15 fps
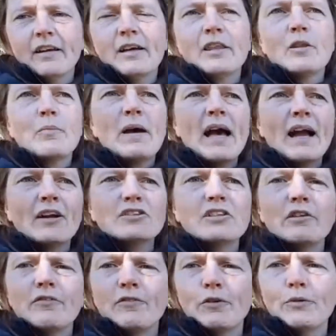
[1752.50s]
The packaging,
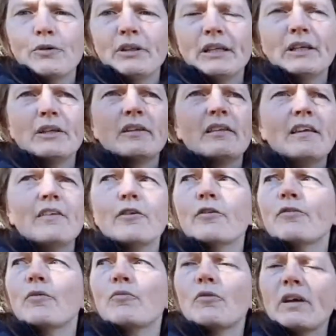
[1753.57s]
the fuel, these are
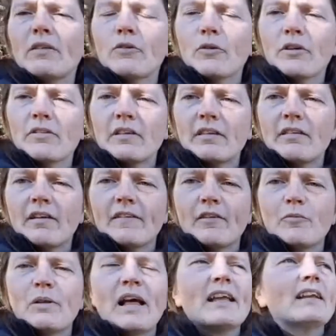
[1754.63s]
from resources on this
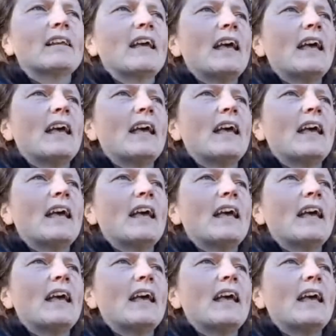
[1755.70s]
planet.